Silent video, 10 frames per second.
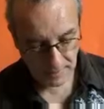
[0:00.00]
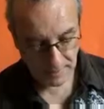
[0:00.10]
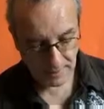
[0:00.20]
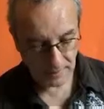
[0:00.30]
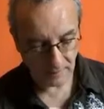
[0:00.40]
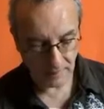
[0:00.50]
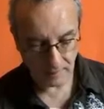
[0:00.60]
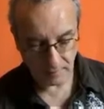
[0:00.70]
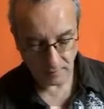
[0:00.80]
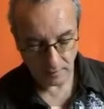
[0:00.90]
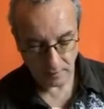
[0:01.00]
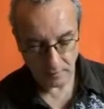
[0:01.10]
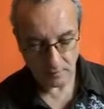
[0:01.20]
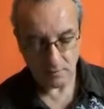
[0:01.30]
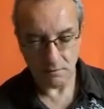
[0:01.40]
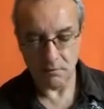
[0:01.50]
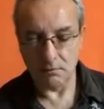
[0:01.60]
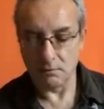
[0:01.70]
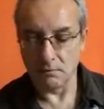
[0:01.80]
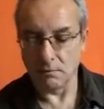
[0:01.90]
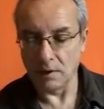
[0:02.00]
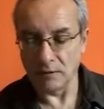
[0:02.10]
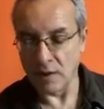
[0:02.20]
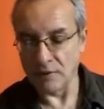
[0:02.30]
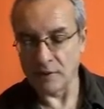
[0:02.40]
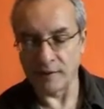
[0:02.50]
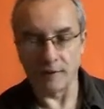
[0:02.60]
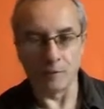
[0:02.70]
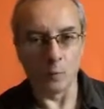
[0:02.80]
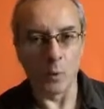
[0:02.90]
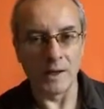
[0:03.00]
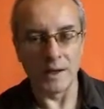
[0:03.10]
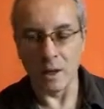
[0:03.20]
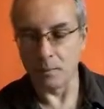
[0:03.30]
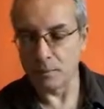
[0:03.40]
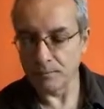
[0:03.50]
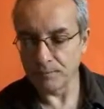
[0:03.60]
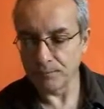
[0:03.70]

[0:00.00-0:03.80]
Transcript: it's saying that eventually you'll wake up.